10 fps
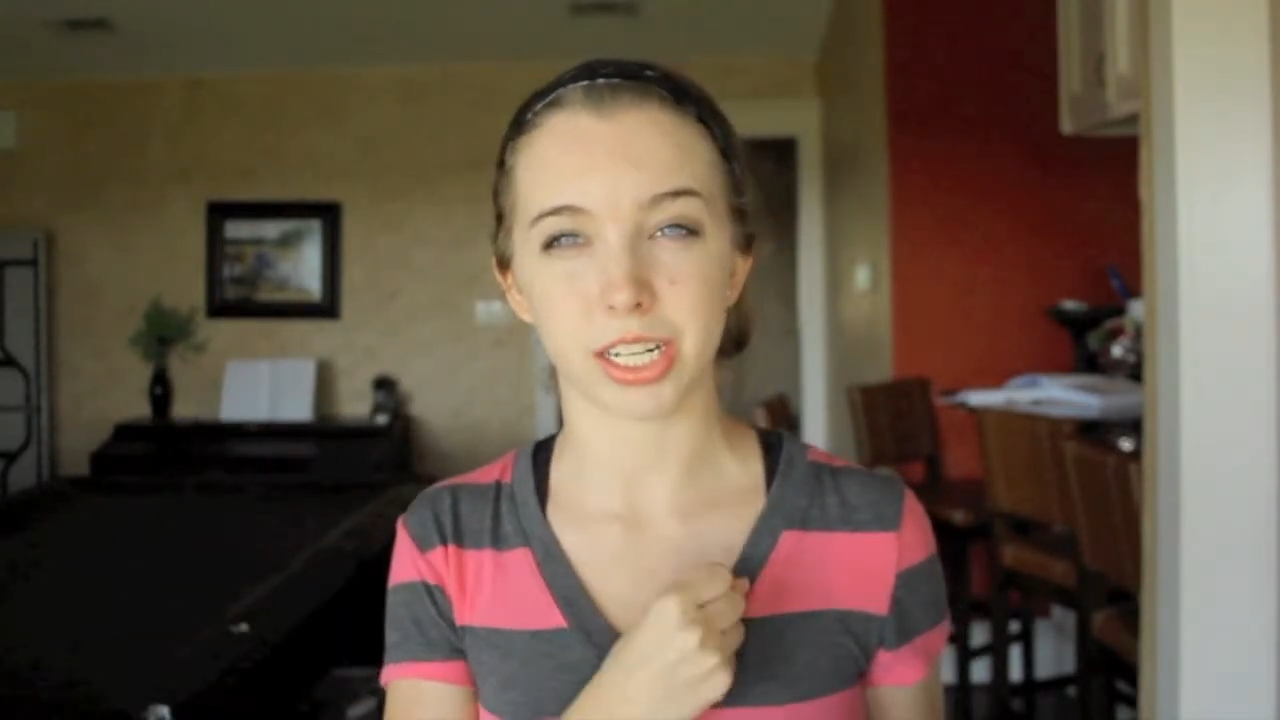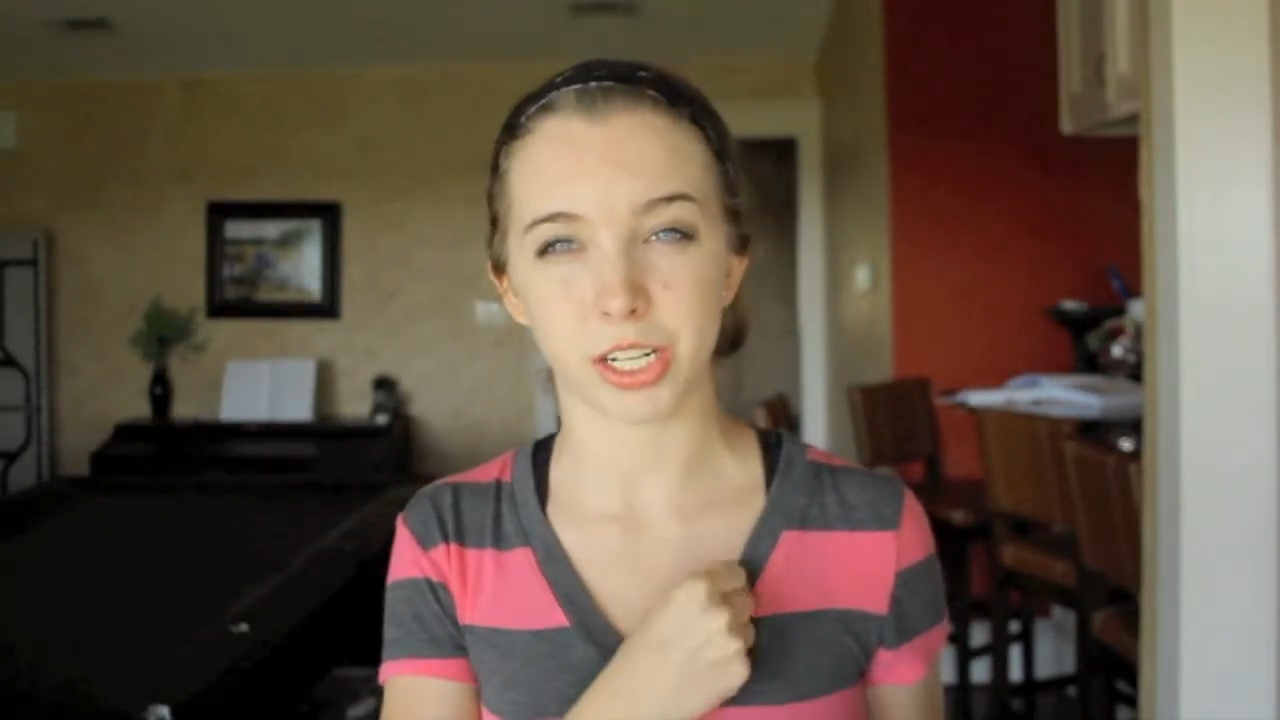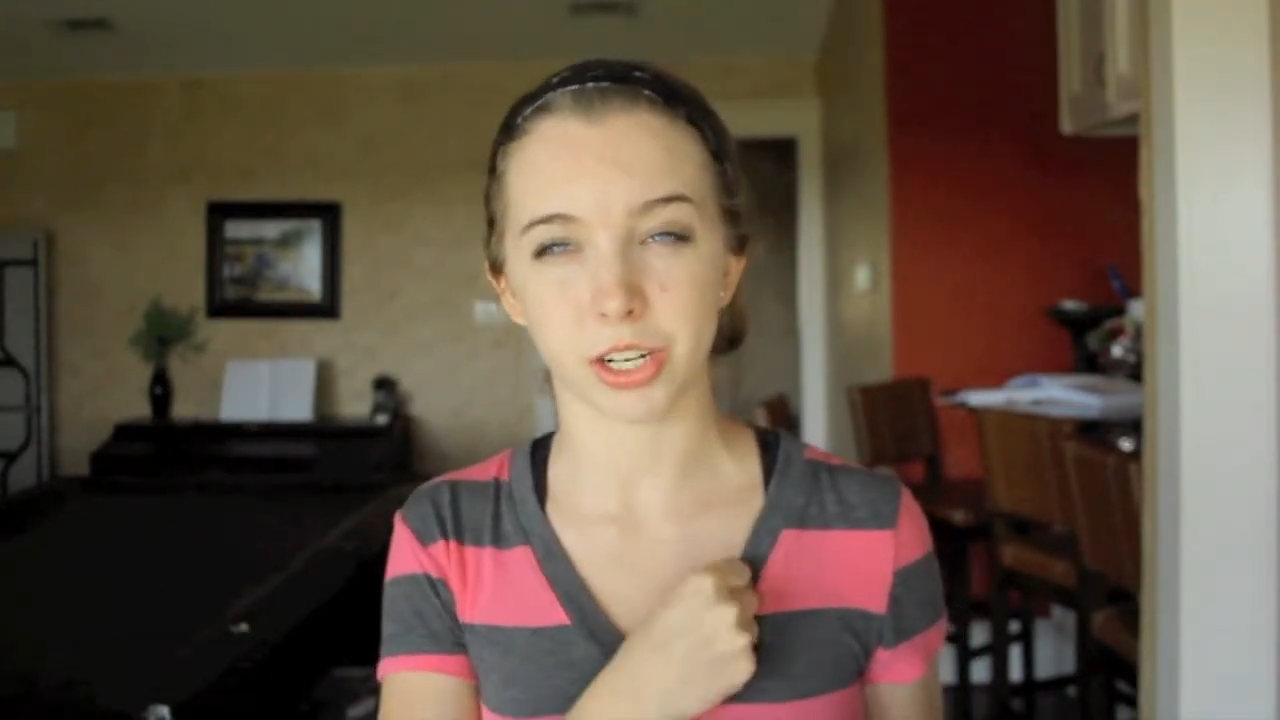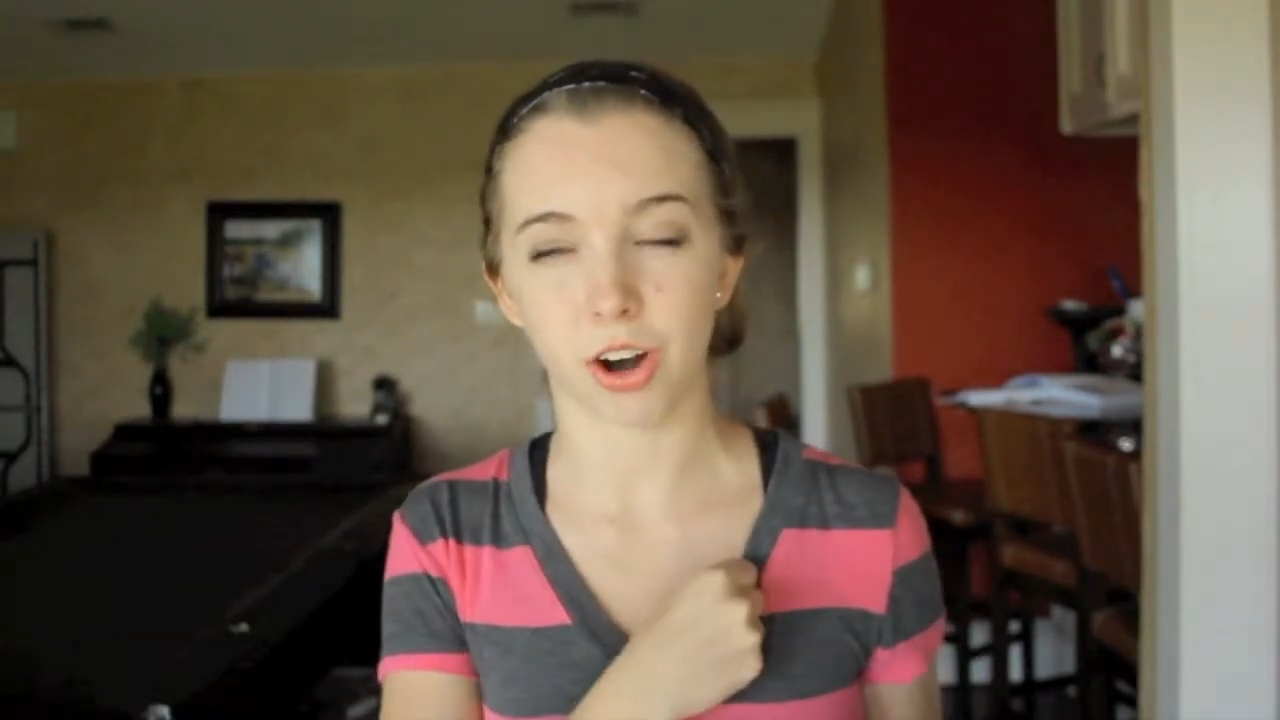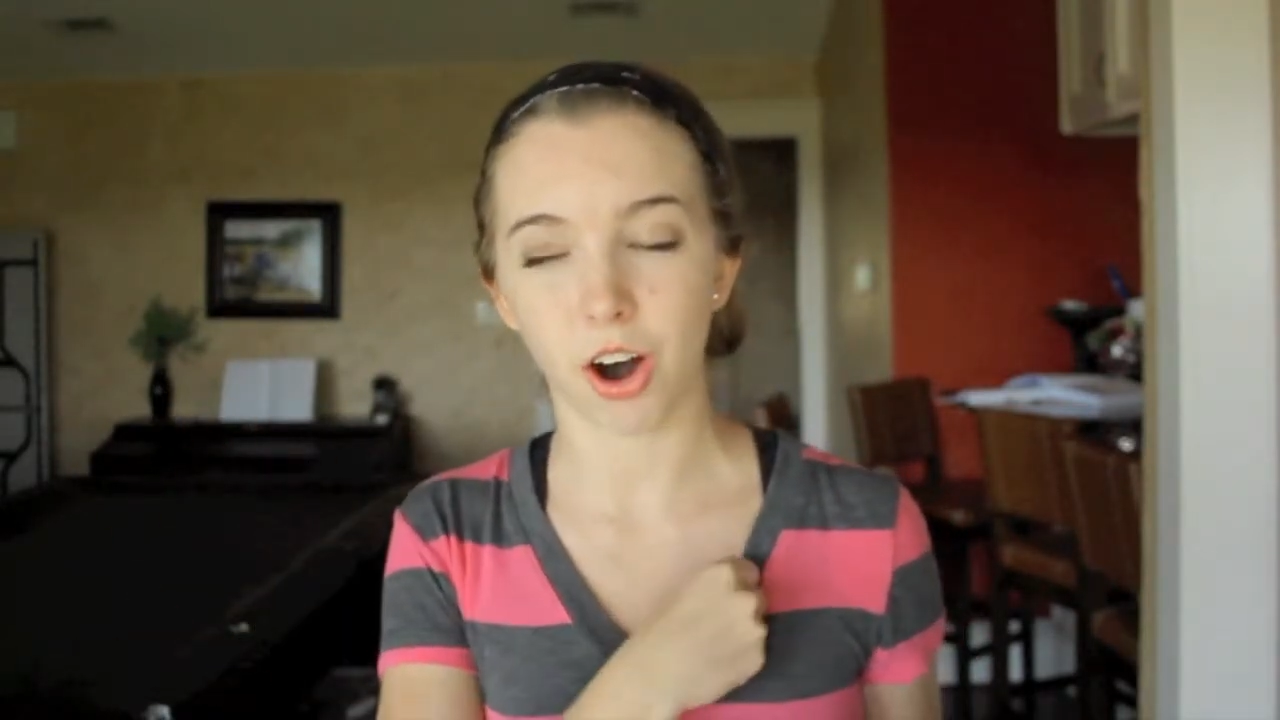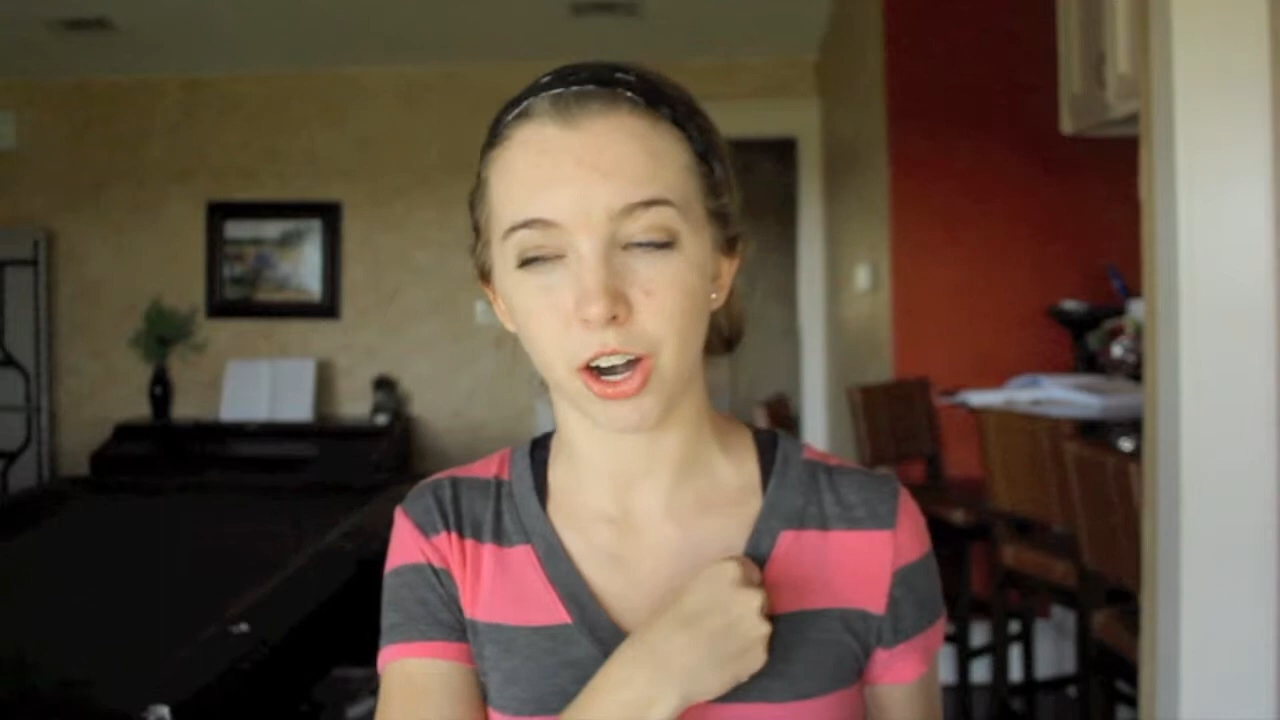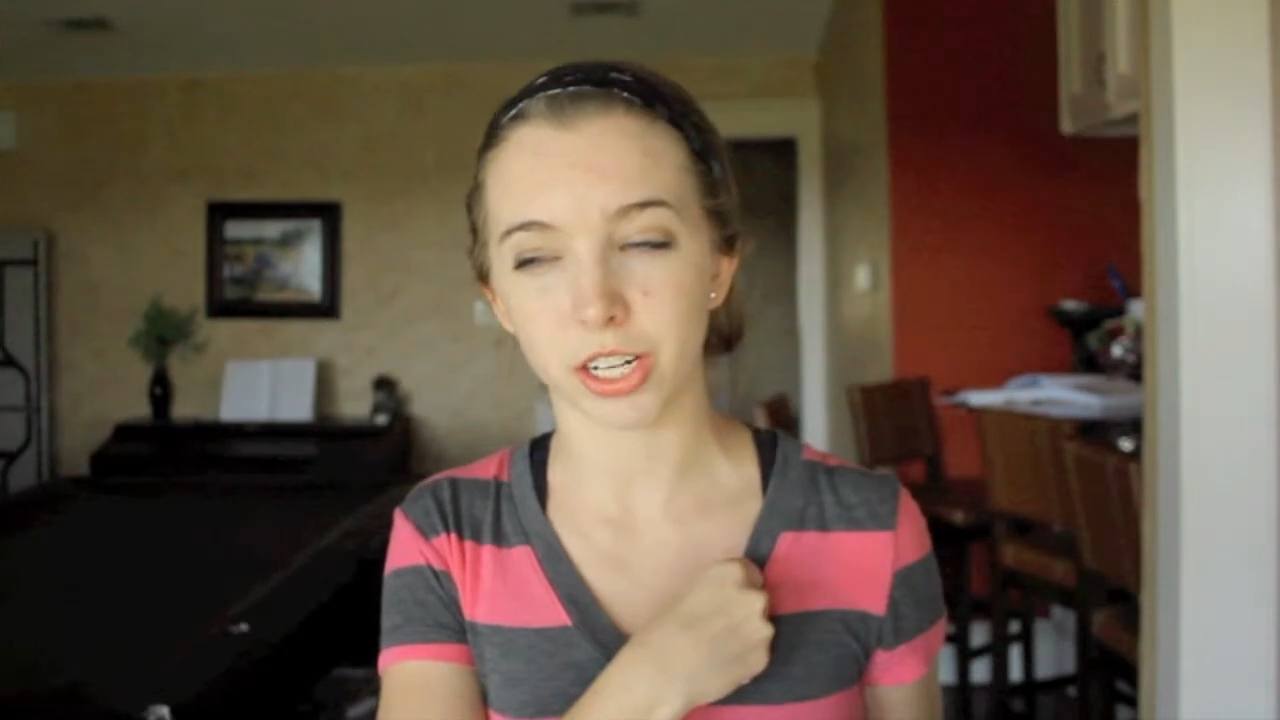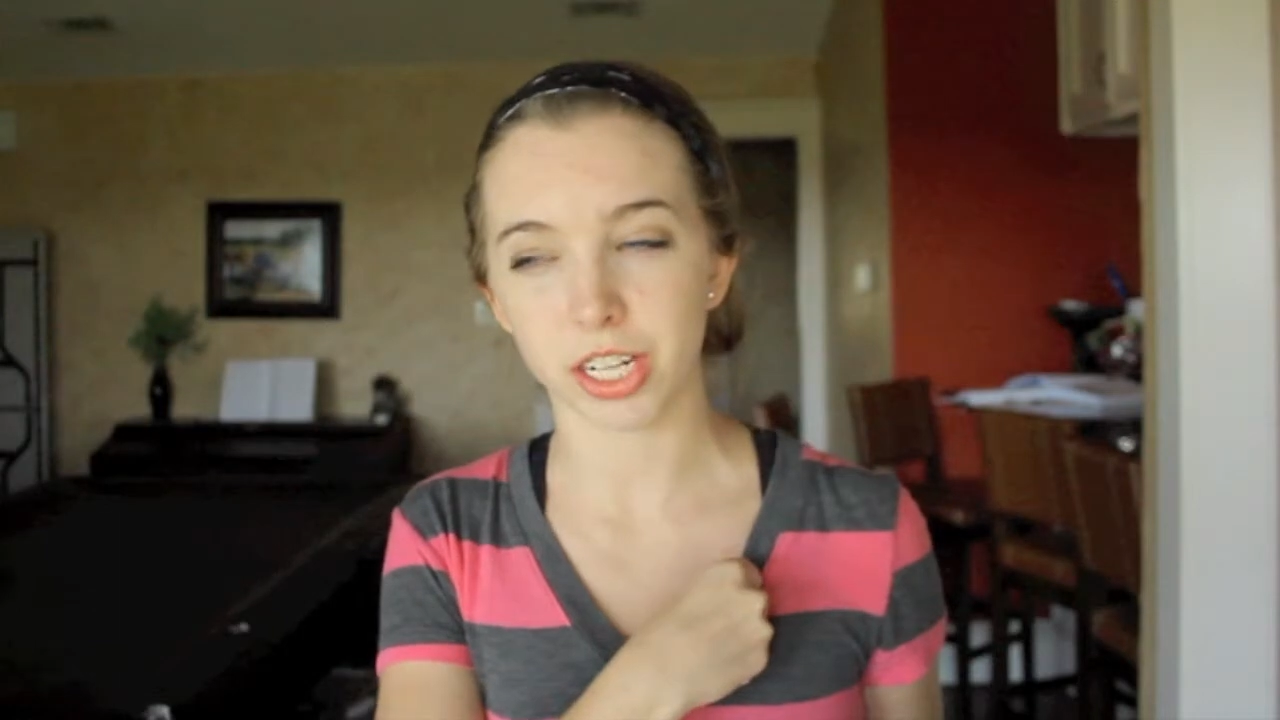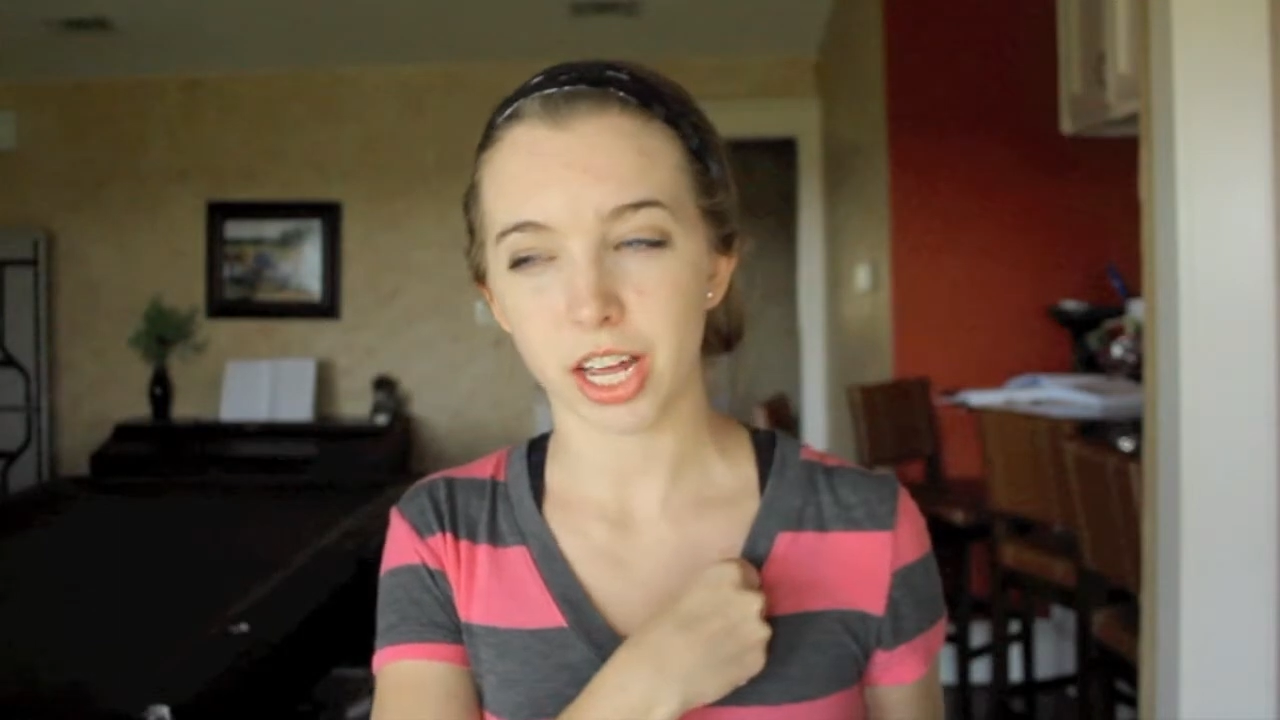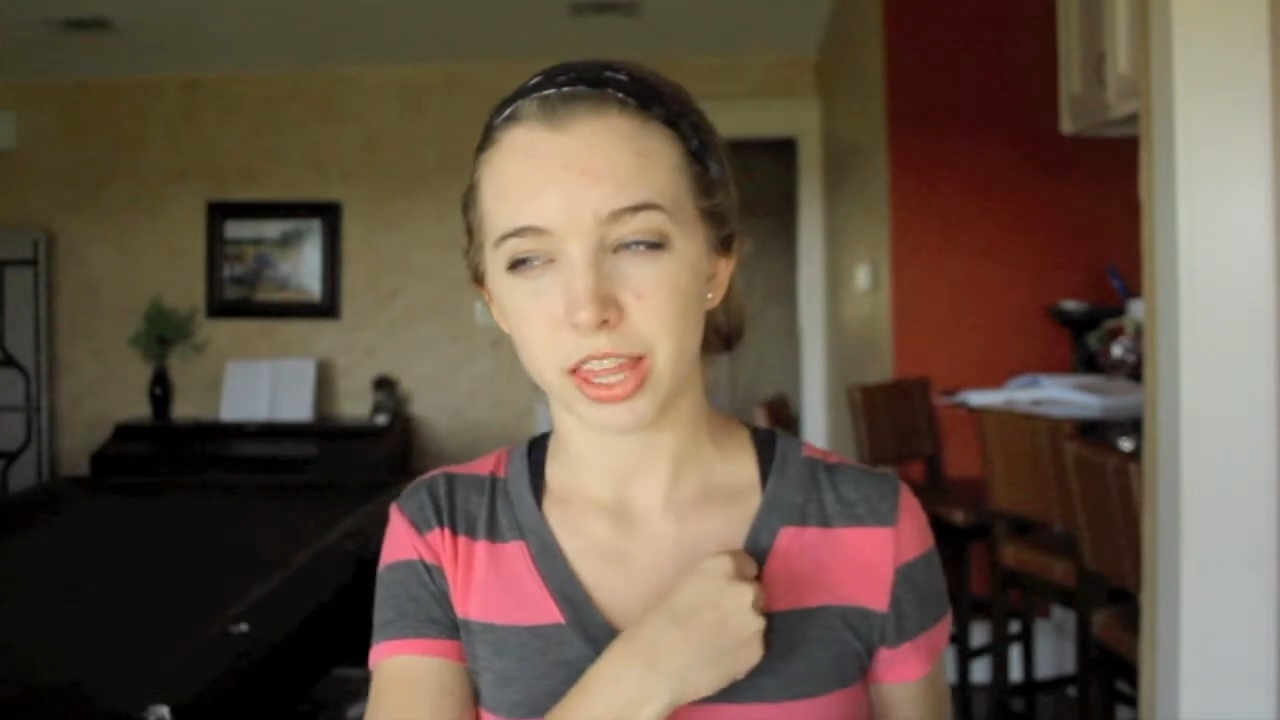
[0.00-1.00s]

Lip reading: into your heart,